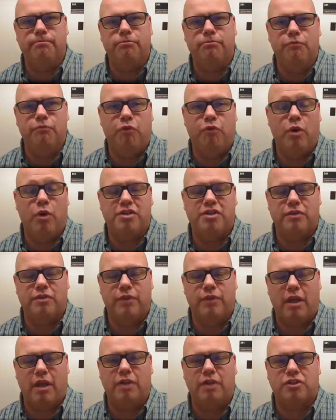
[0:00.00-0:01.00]
voice of
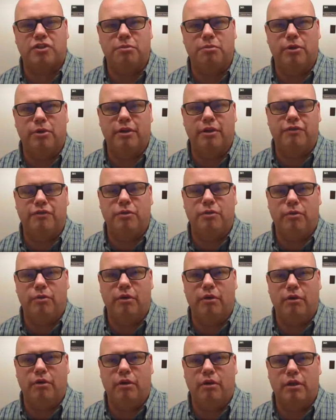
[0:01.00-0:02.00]
the customer, if you
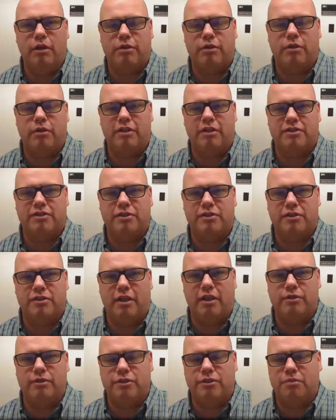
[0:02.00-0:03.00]
will, across the
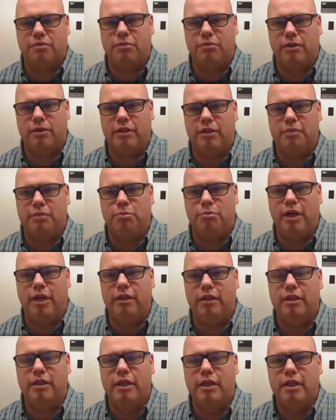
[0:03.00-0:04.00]
standards community.
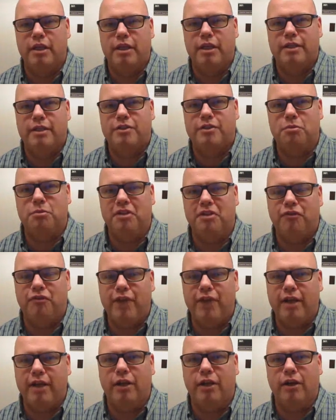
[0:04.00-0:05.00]
But to be
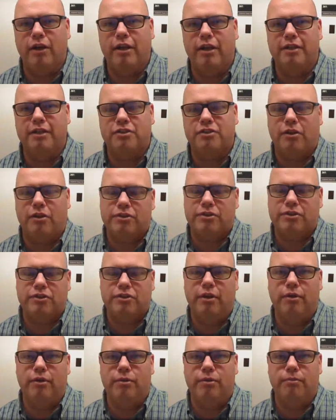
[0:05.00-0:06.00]
fair, it's
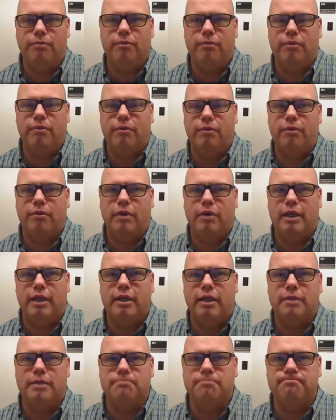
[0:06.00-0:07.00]
also
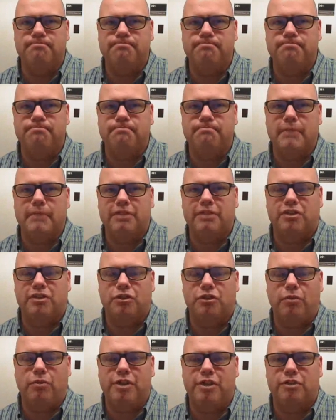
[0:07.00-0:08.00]
a
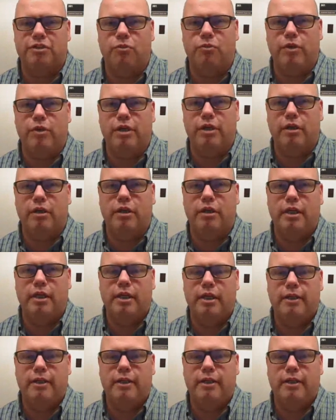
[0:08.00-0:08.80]
situation where